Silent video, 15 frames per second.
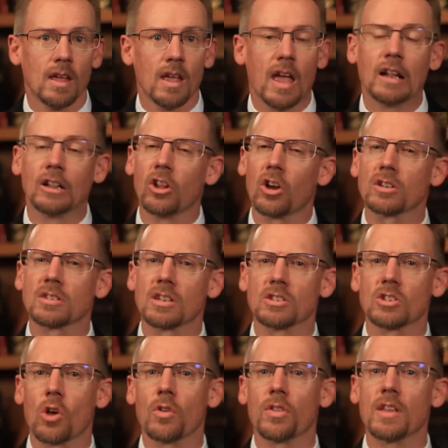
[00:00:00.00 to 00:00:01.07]
It looks as
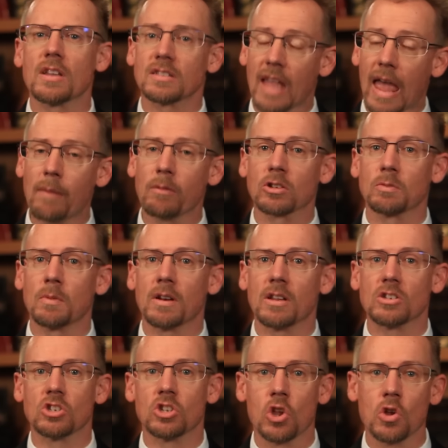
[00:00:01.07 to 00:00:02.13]
though the establishment
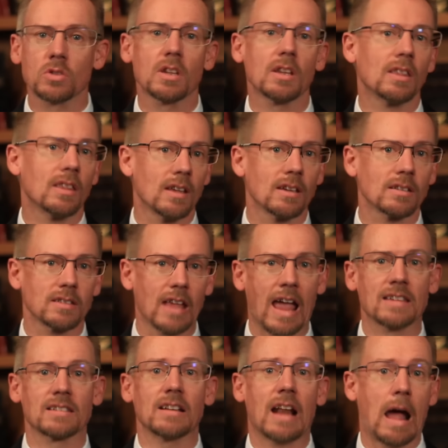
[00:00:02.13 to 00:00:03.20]
is using this
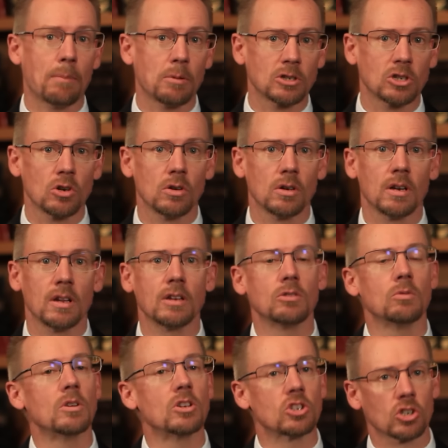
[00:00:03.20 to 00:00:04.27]
as an opportunity
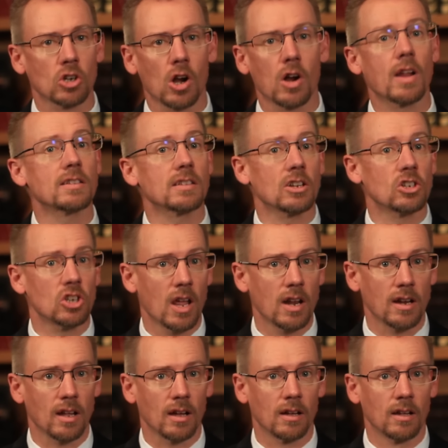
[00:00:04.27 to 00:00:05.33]
to ensure its
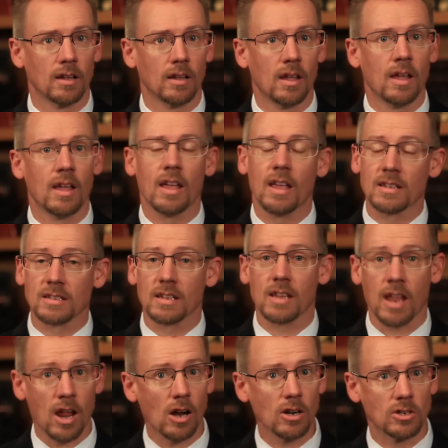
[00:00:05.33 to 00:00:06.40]
agenda is
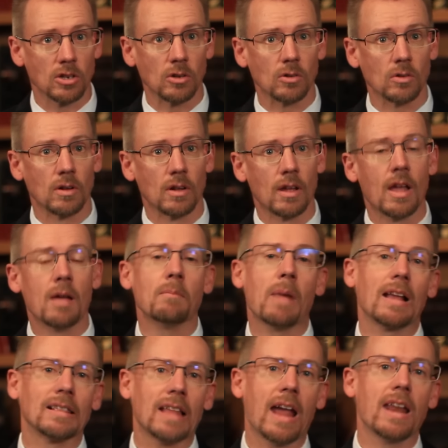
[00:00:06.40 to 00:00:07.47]
adhered to
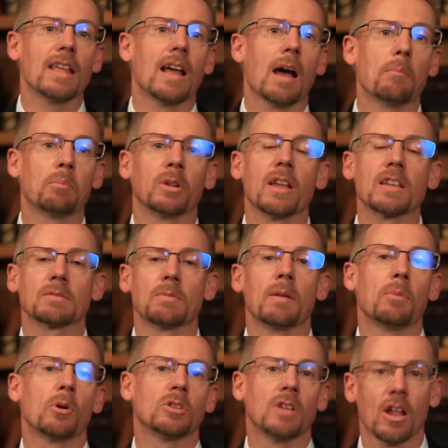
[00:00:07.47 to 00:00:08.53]
by lining up placement
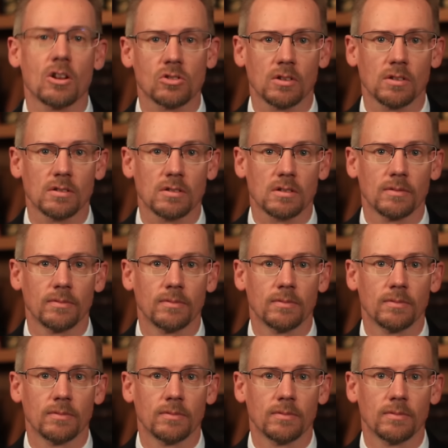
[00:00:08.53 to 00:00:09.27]
potentials.